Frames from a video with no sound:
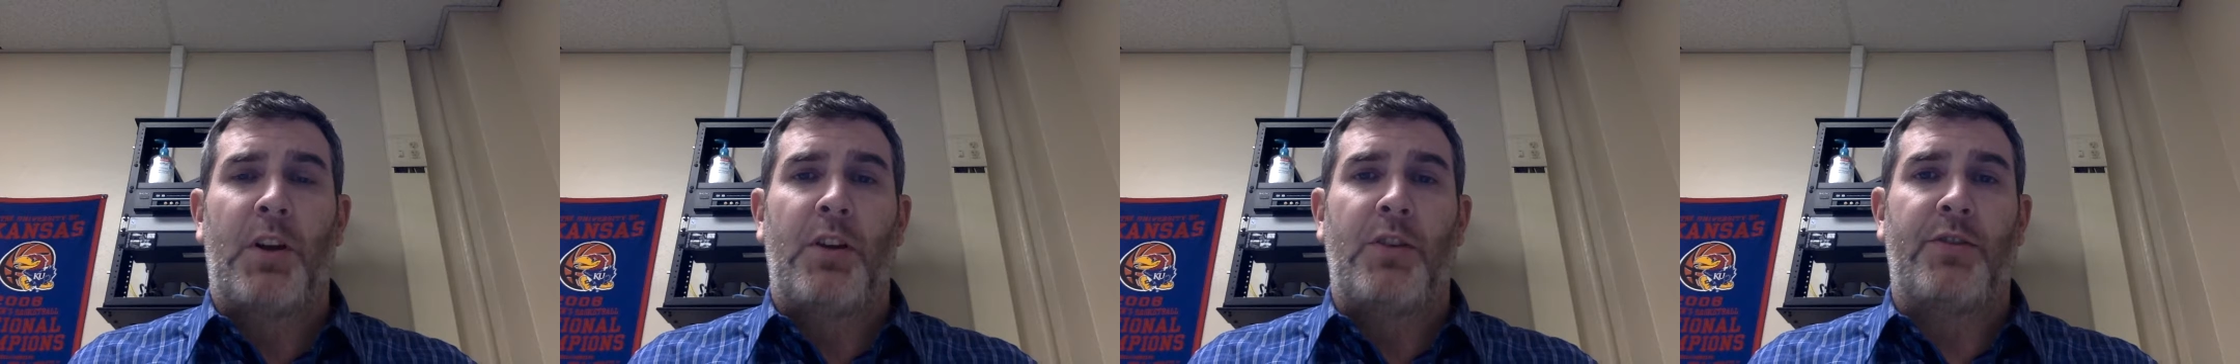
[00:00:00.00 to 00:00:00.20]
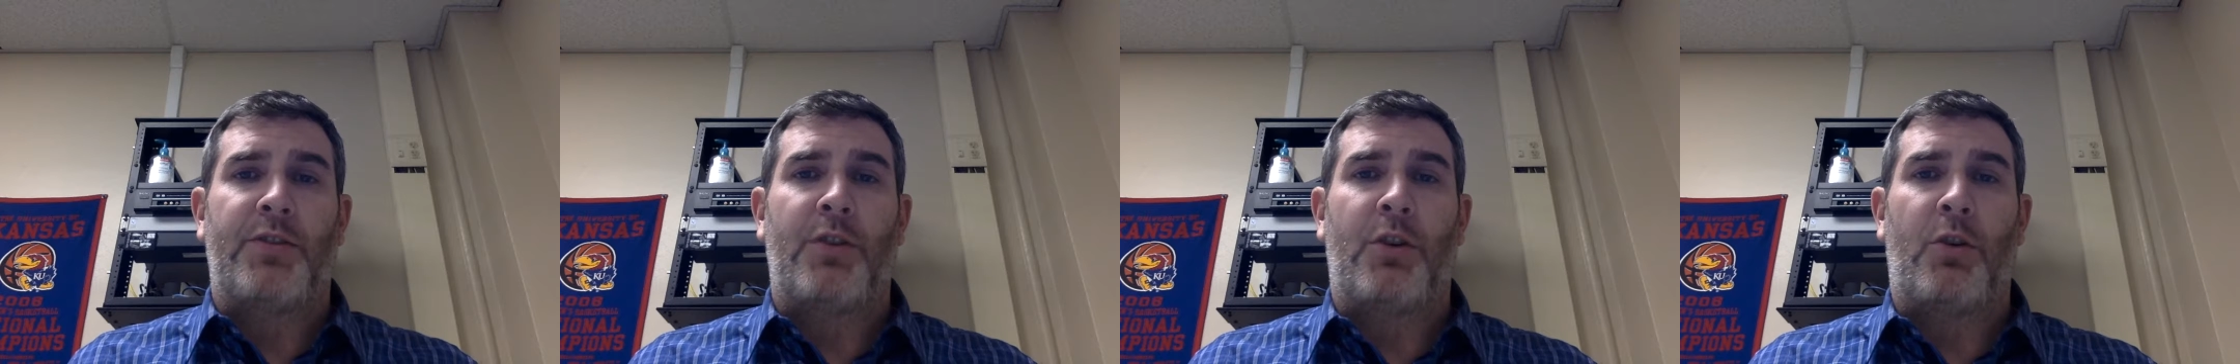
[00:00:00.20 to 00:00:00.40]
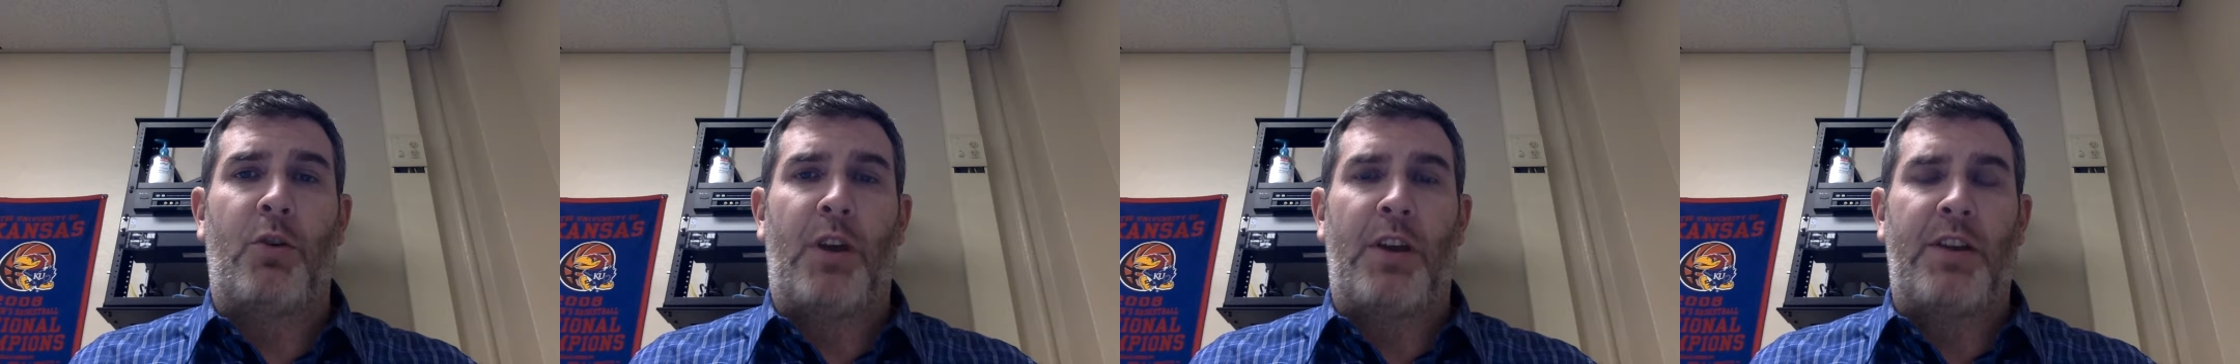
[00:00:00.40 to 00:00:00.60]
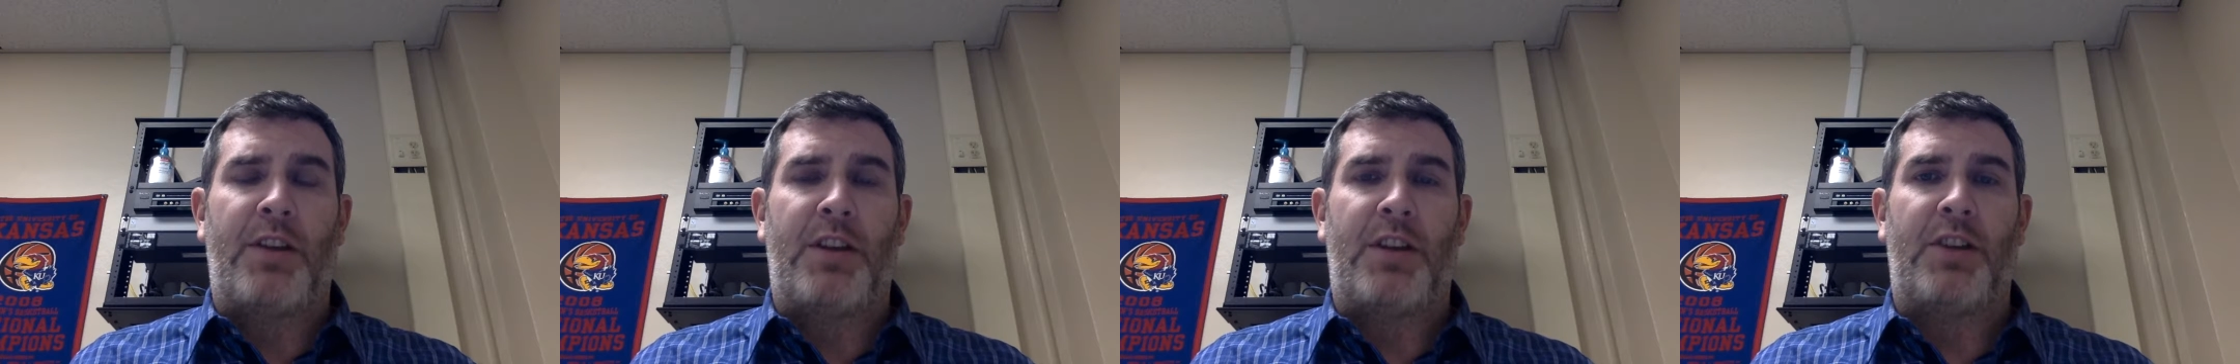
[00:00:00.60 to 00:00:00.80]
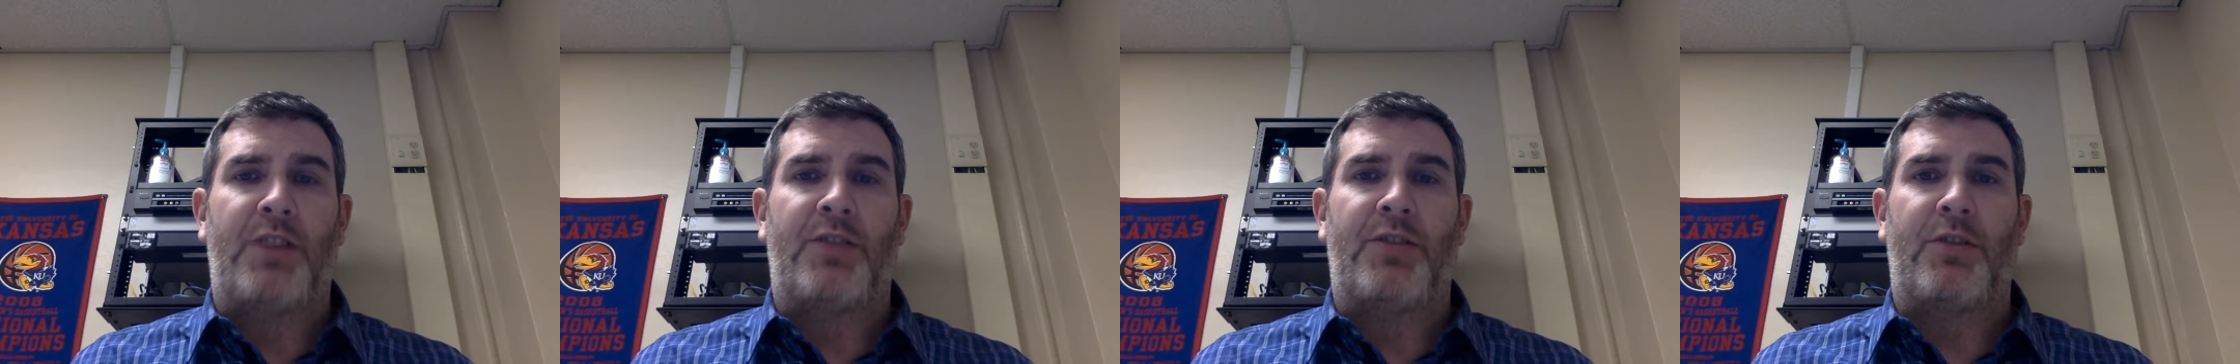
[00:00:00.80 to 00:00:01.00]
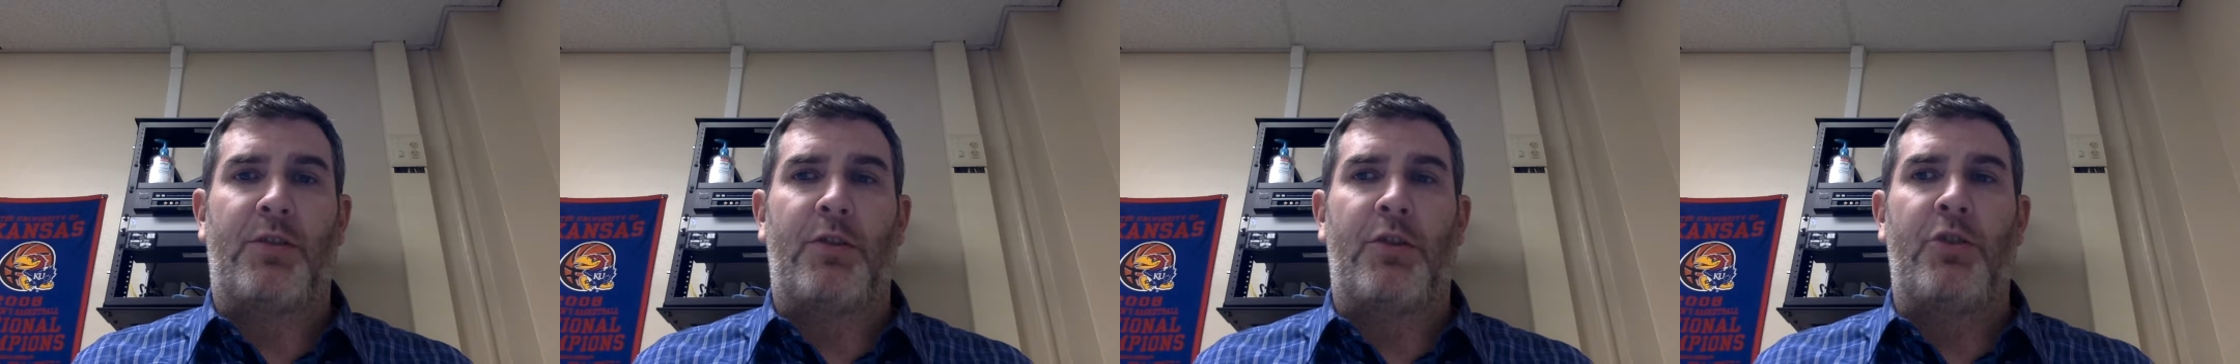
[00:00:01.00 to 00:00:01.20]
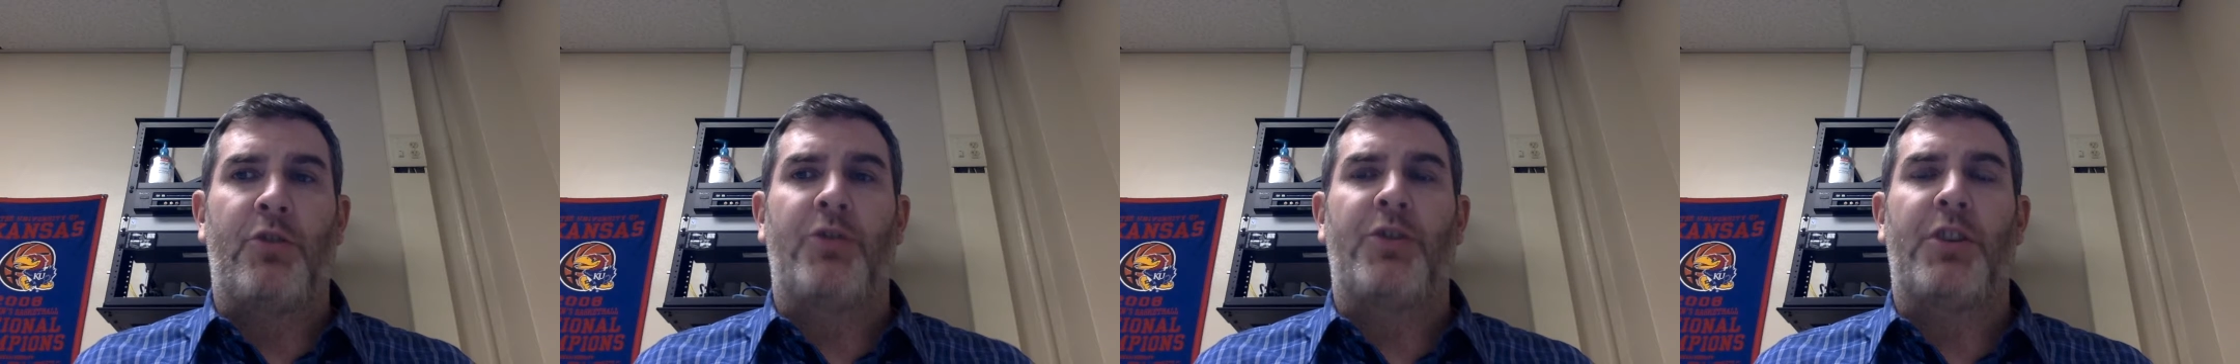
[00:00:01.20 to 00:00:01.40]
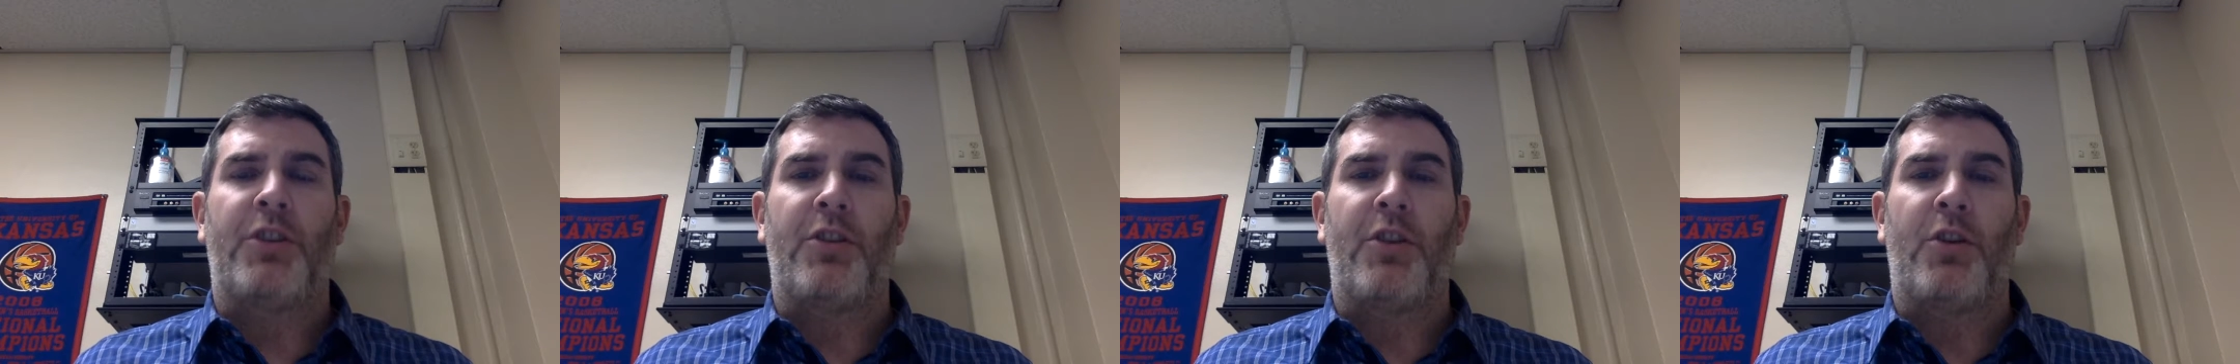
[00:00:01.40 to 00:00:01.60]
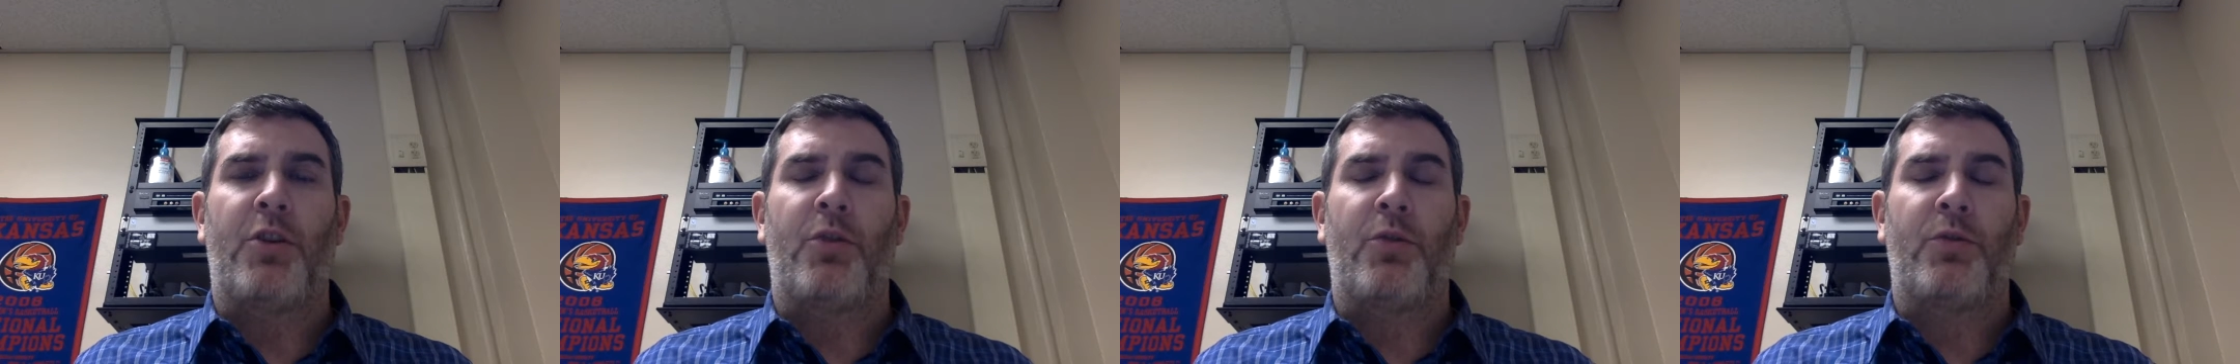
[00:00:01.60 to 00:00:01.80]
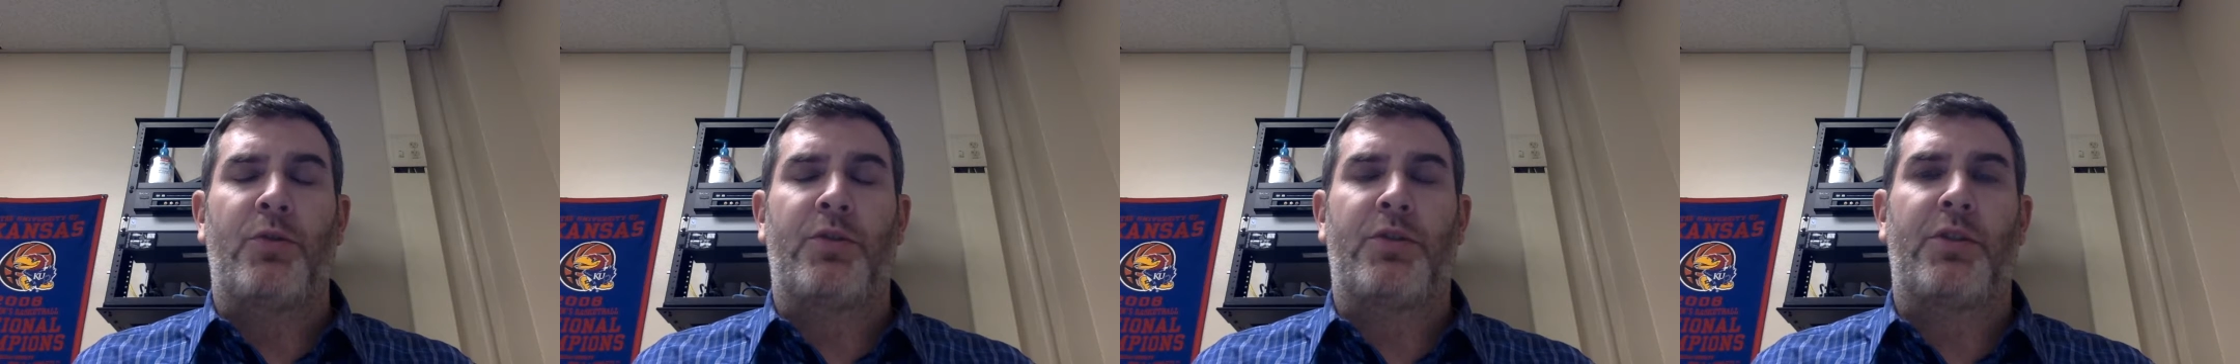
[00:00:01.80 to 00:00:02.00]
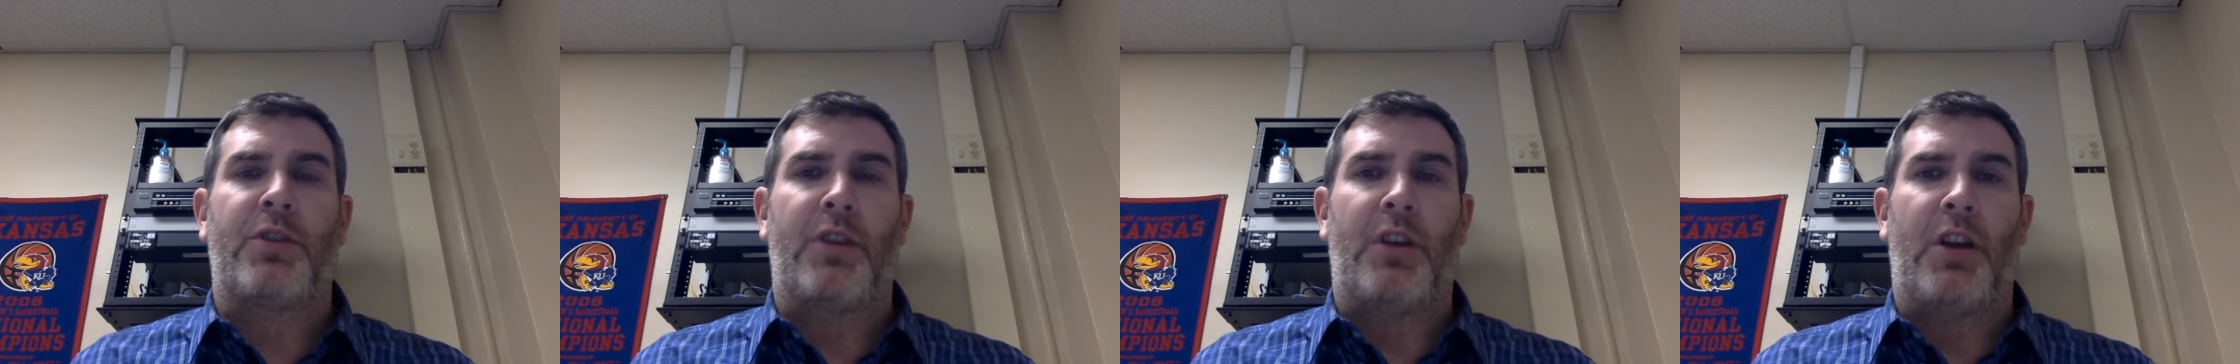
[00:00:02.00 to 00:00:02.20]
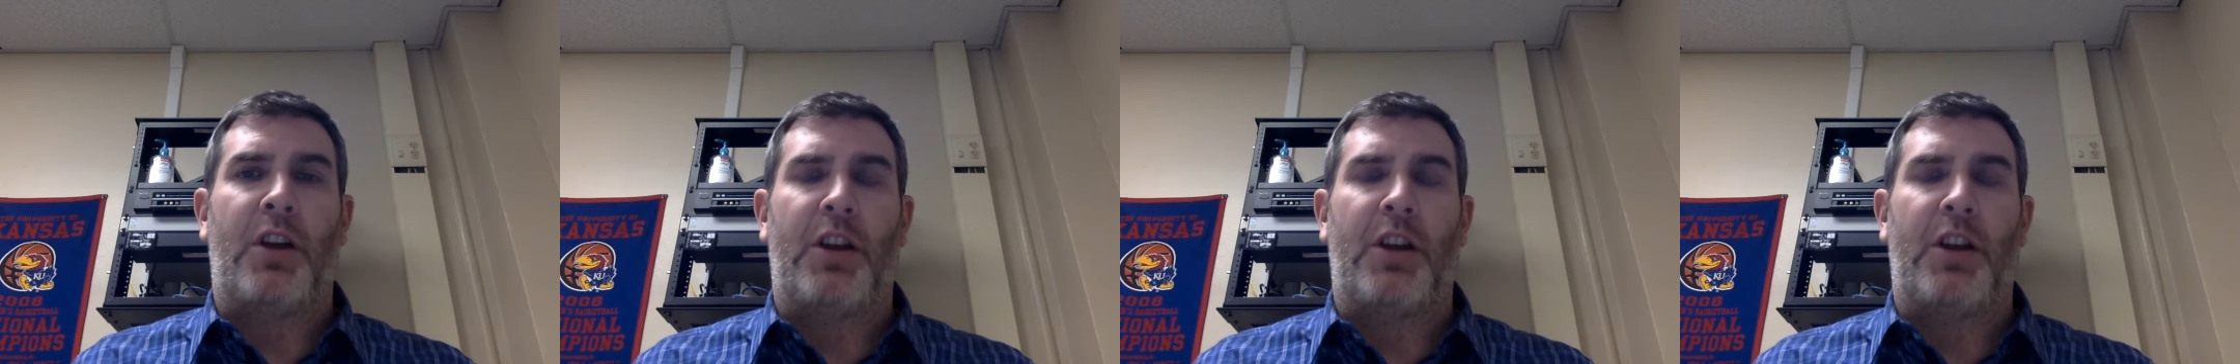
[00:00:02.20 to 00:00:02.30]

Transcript: So I think it's using those